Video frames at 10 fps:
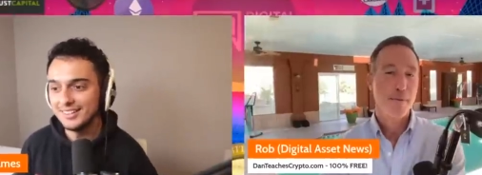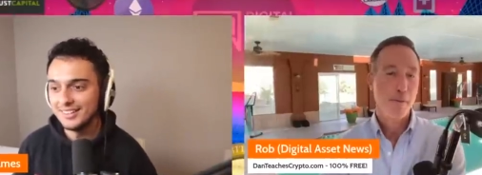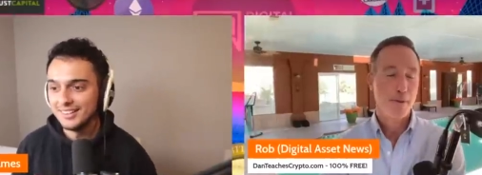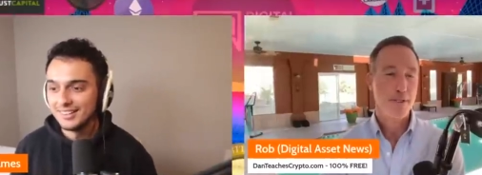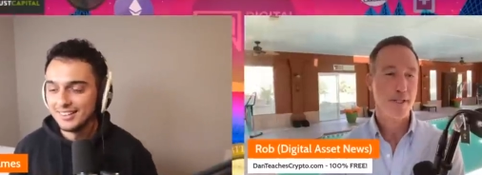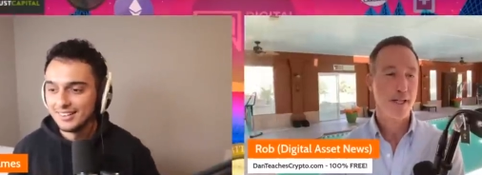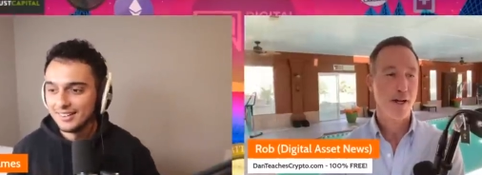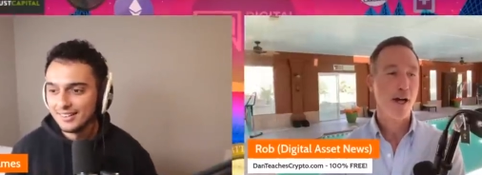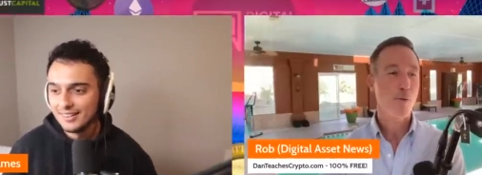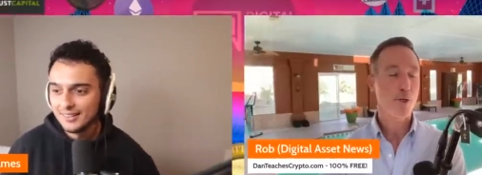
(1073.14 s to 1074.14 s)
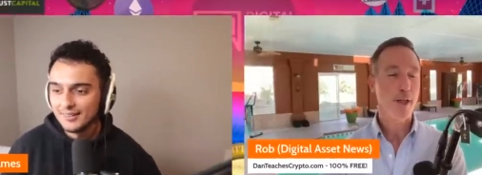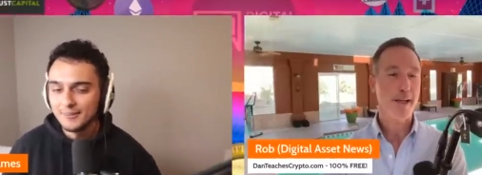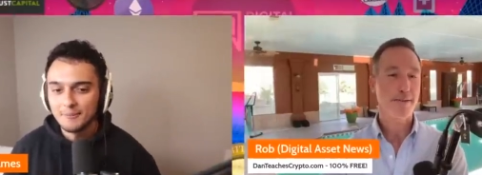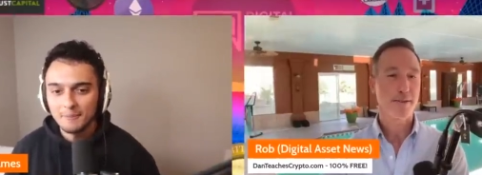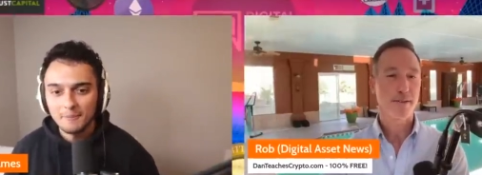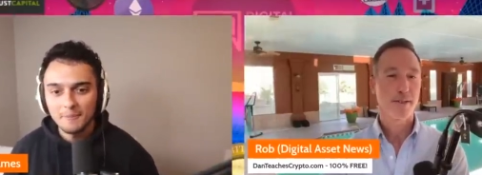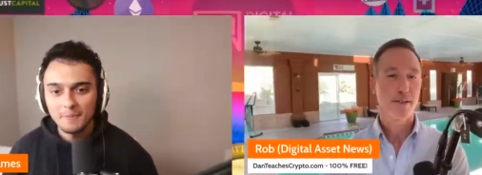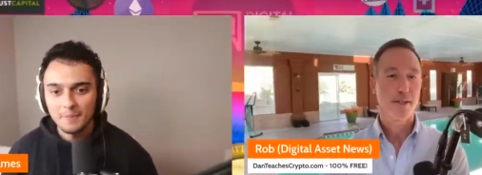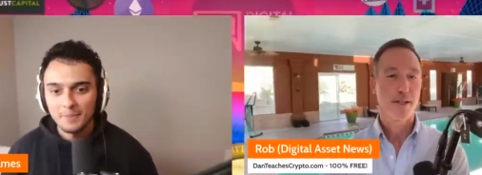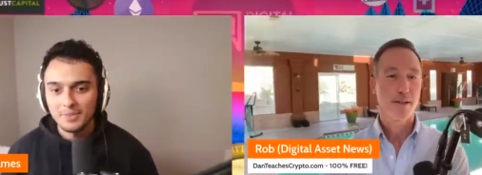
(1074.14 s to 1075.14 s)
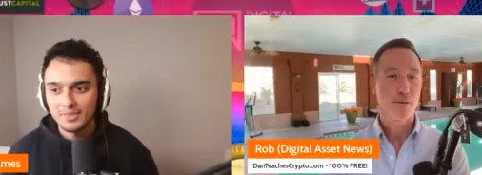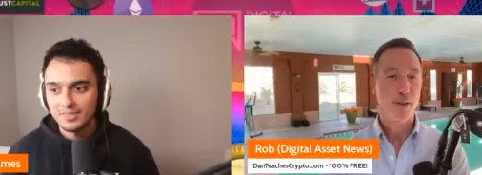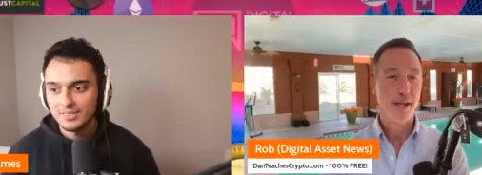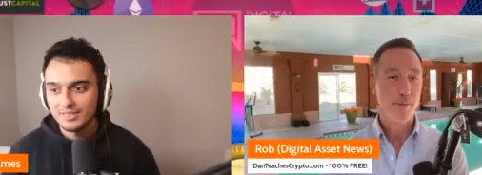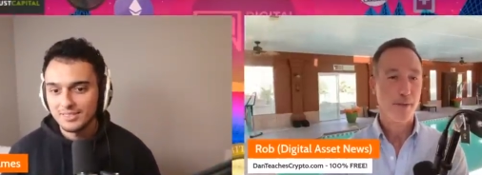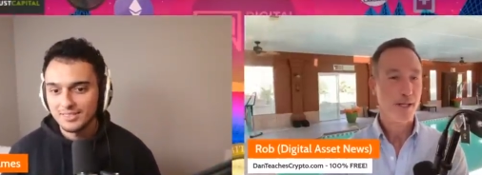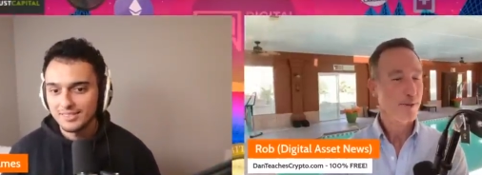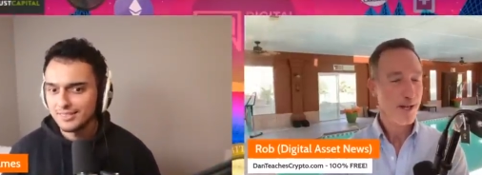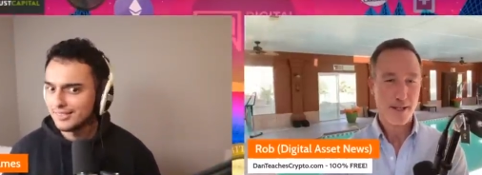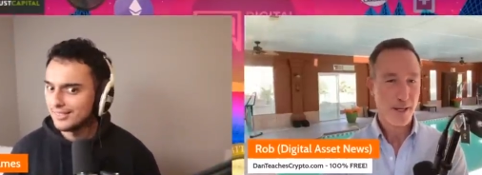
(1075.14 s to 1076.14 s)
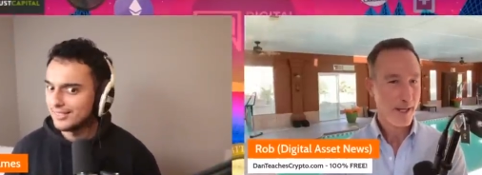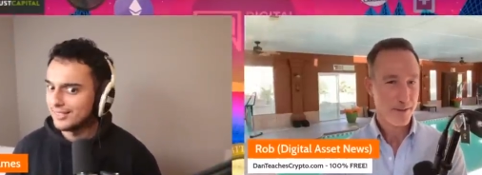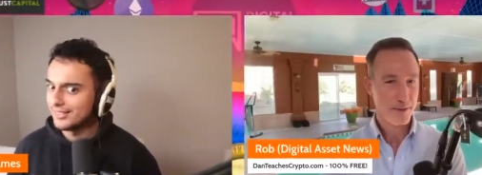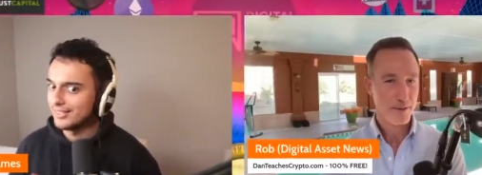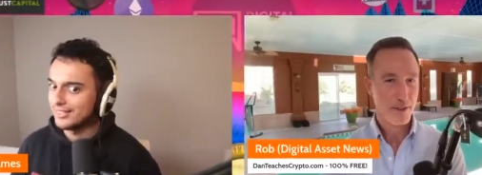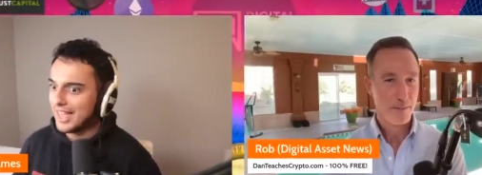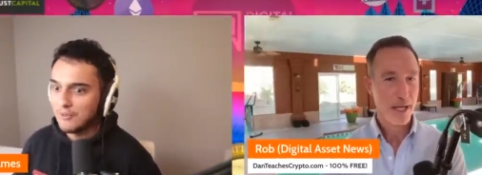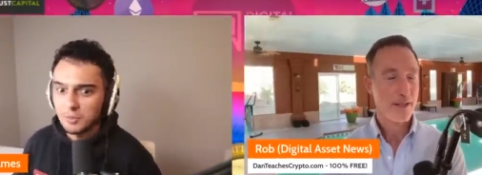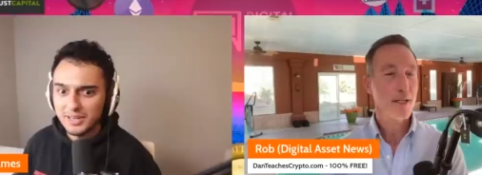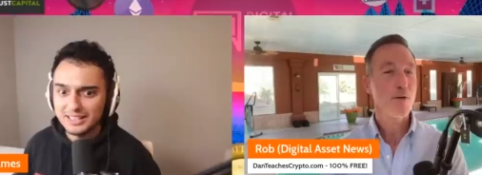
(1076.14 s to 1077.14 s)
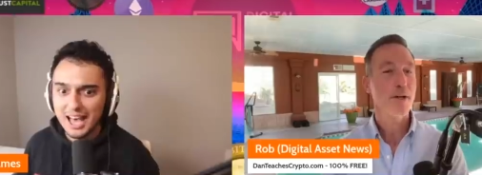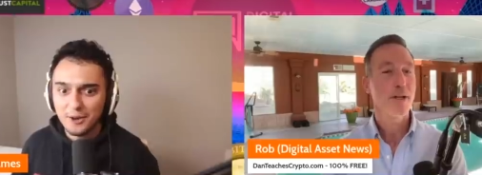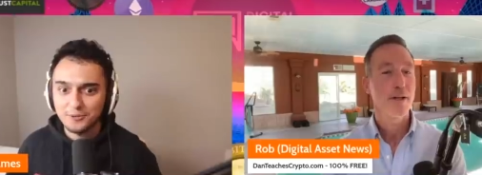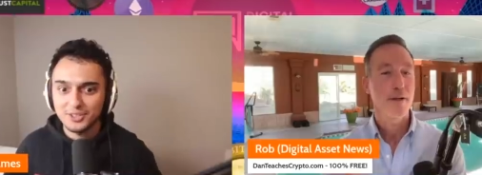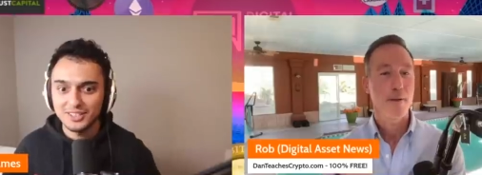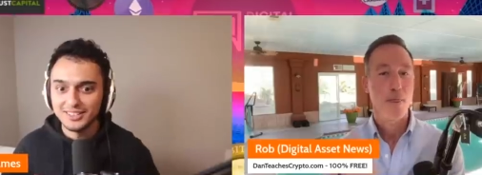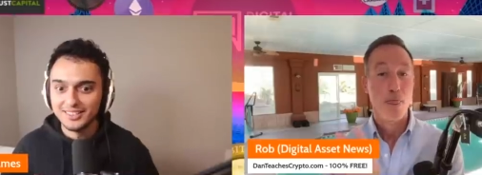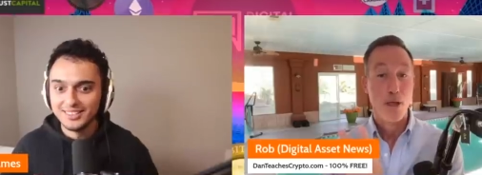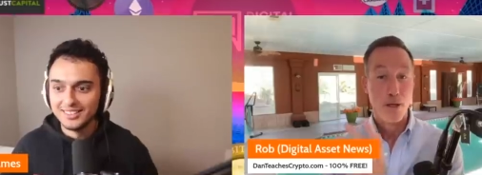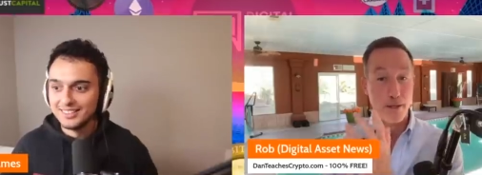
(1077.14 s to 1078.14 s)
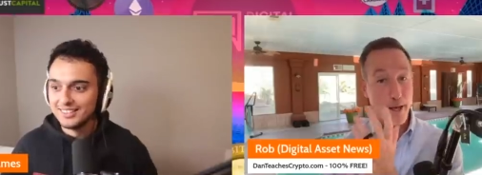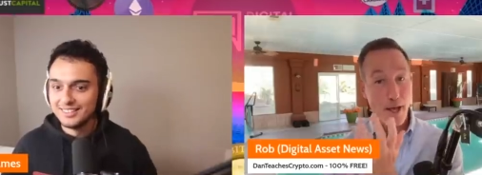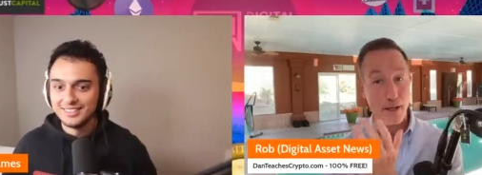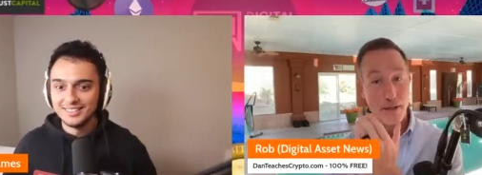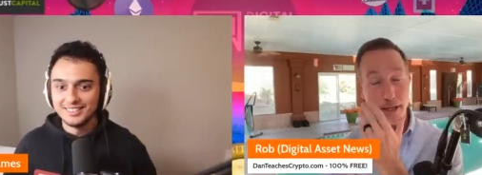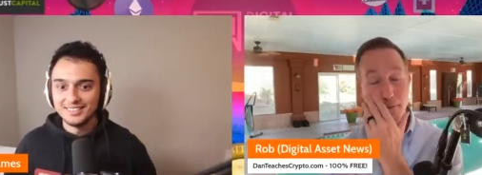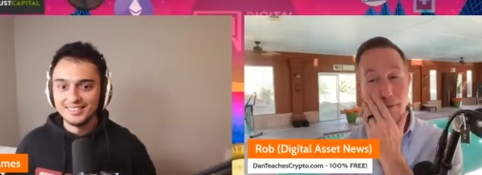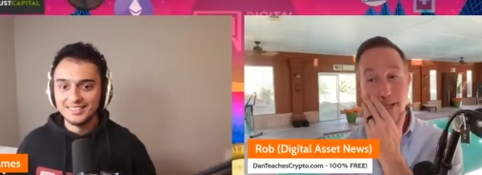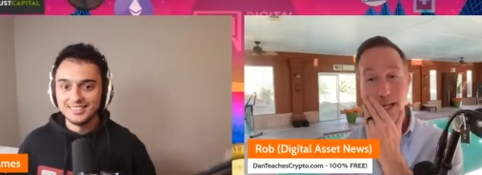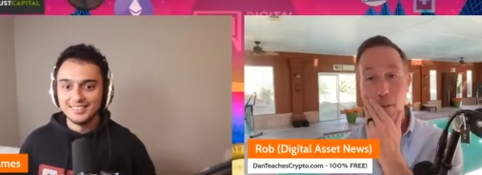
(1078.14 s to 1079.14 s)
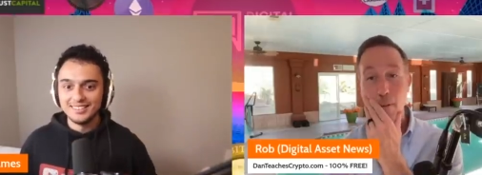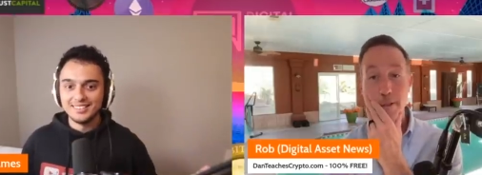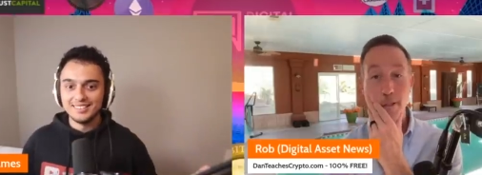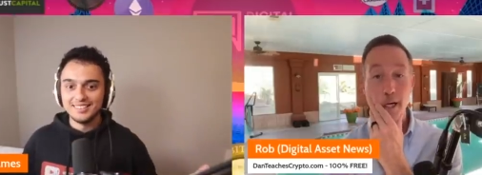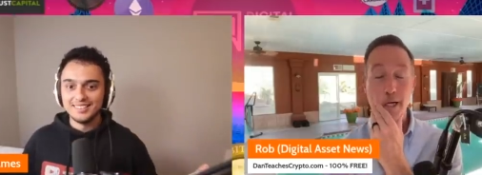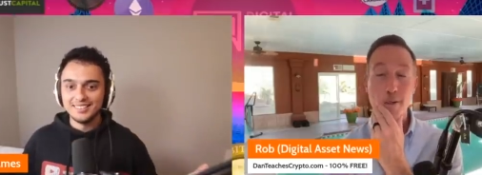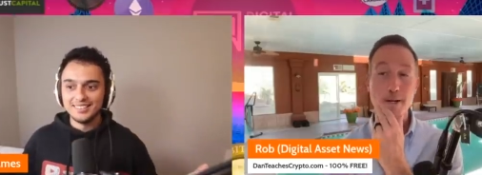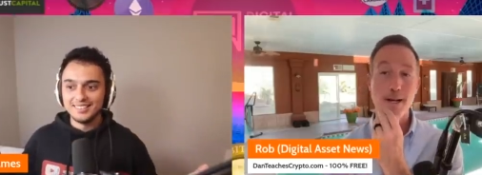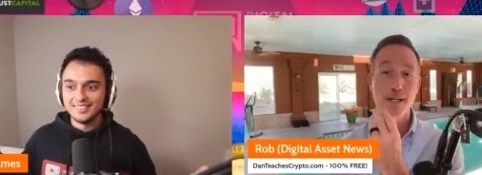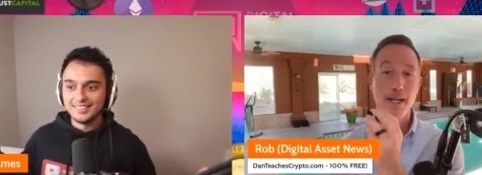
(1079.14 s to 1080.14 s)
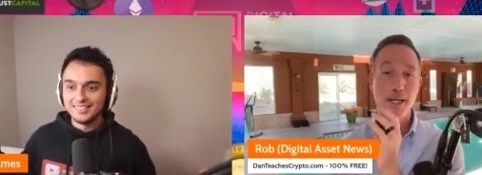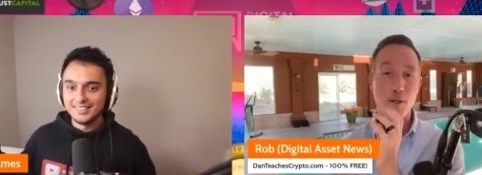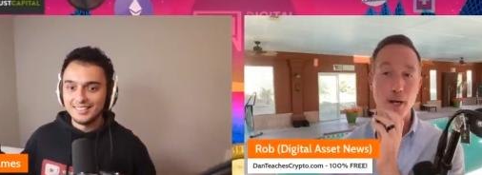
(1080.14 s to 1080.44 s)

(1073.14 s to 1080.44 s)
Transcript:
Speaker 1: people just think, "Oh, we're late." were late. I'm like, you're not late. Everybody left. Yeah, everybody, everybody's gone. You're not late. You're